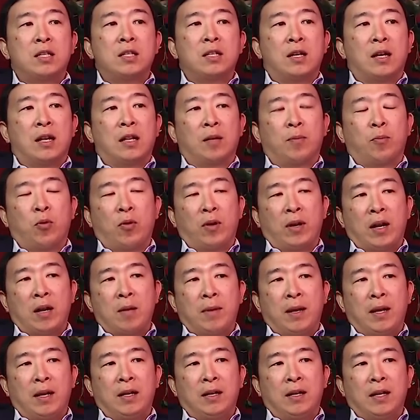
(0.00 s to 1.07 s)
another point I
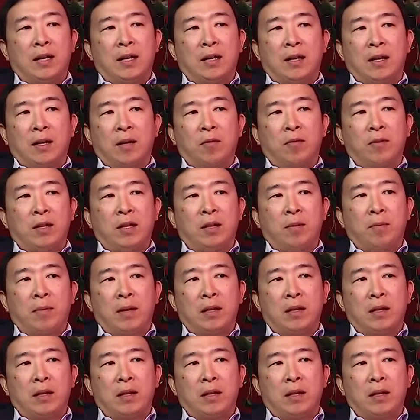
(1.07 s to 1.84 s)
made that like really